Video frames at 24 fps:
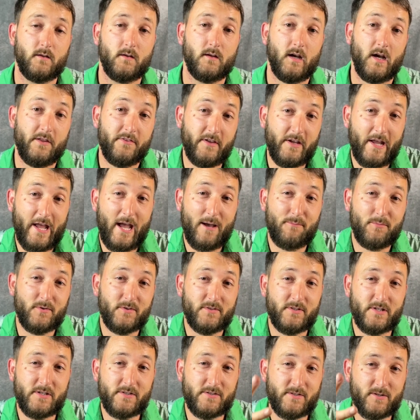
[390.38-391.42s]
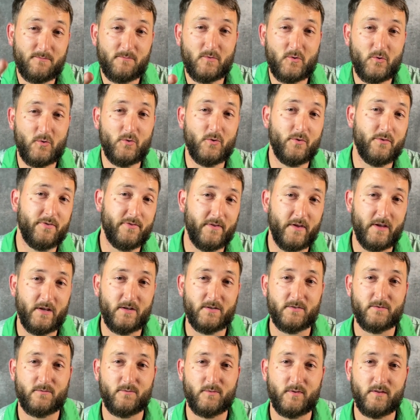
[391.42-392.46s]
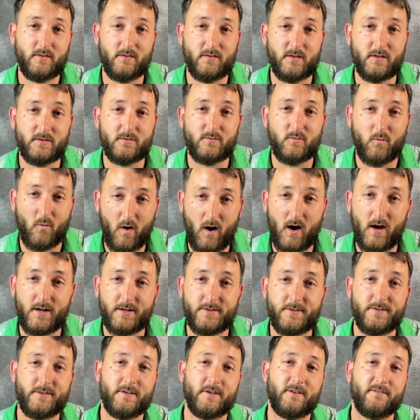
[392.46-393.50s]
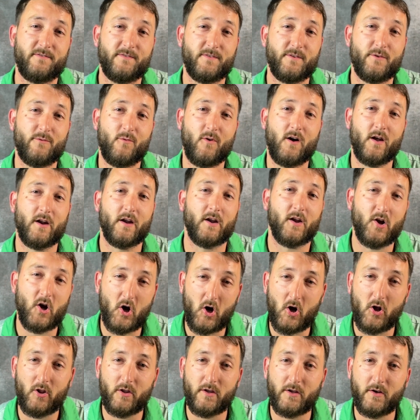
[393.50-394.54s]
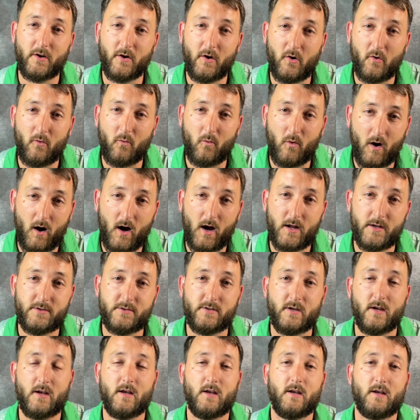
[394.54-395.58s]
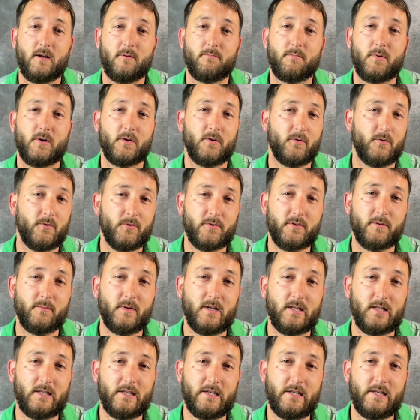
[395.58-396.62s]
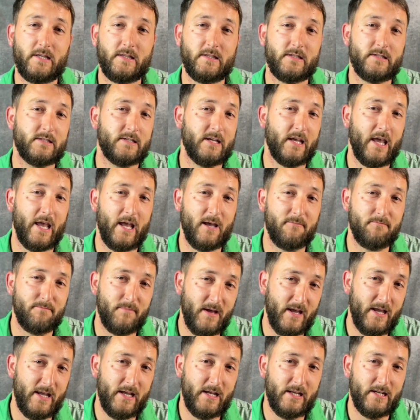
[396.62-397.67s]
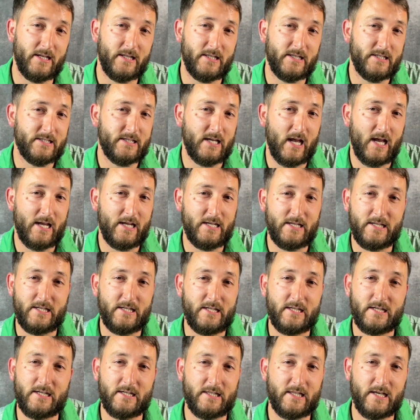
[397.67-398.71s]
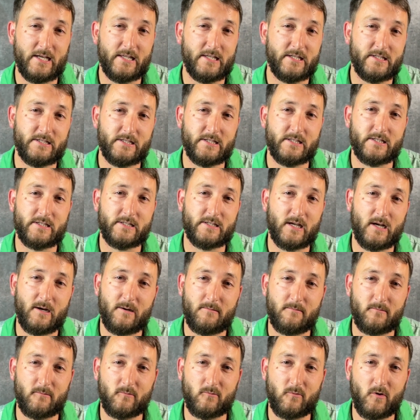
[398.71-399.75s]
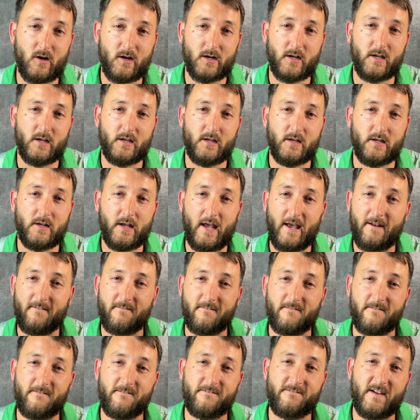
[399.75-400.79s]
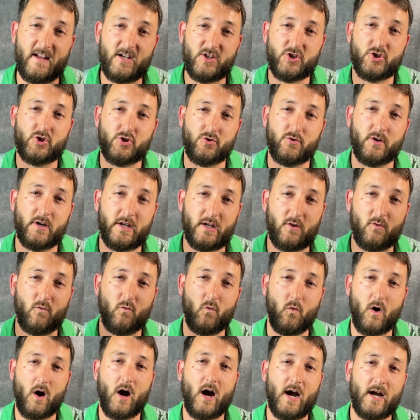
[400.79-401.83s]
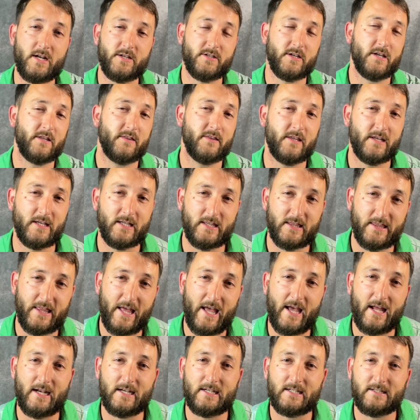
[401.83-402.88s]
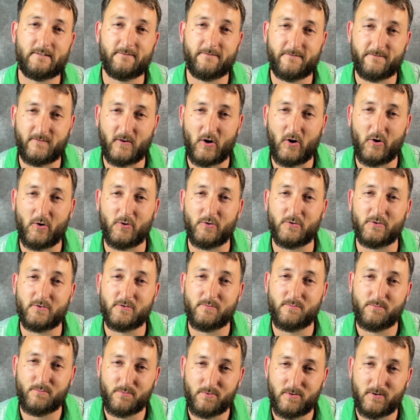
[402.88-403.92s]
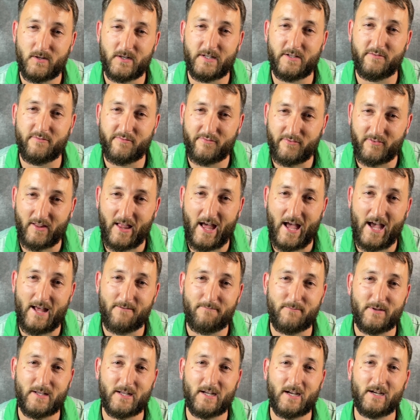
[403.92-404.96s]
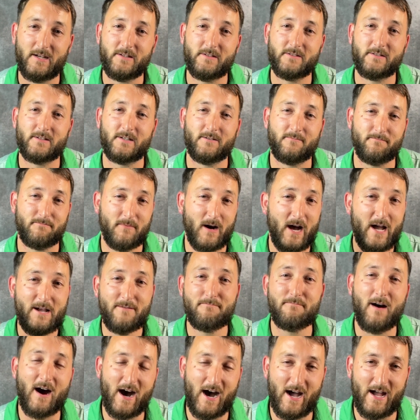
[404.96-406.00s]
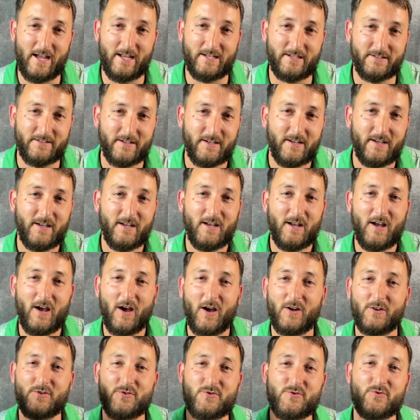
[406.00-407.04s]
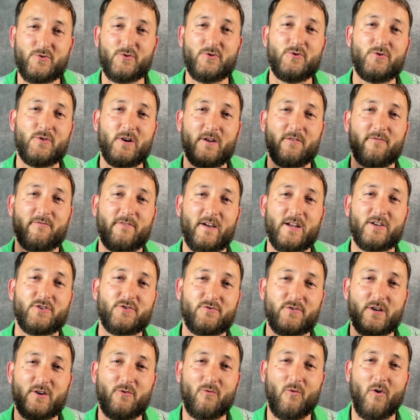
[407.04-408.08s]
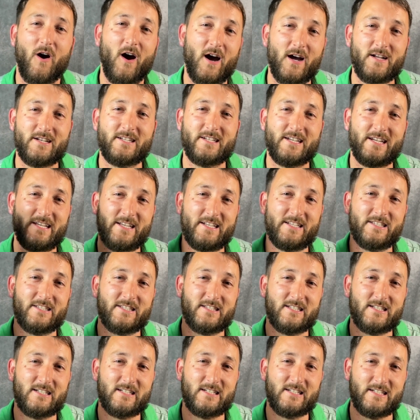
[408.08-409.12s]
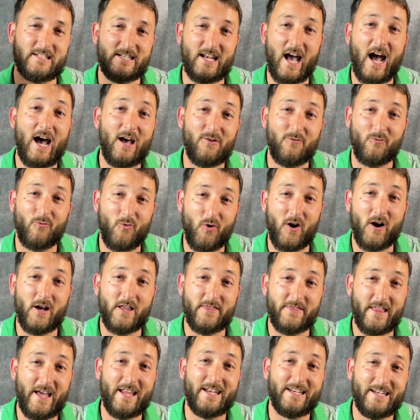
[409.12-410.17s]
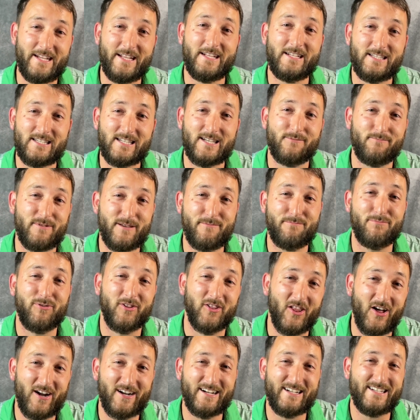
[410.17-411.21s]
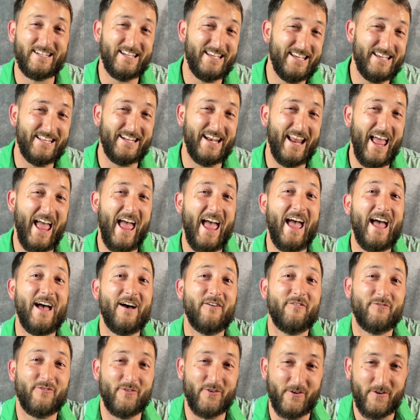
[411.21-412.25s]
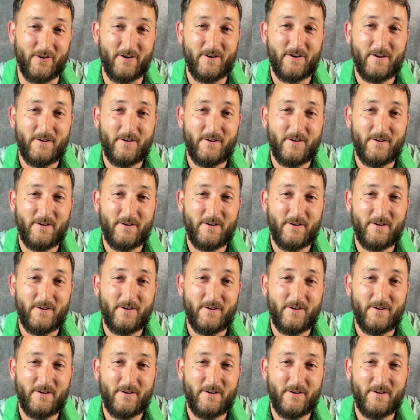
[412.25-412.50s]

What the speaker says: I think Apple did some cool things with this watch, if you want to call it a watch, but ultimately this campaign and this idea that this is some rugged, adventuring watch, I think that falls pretty flat, because in my mind, a true adventuring watch is not one that needs to be plugged in ever.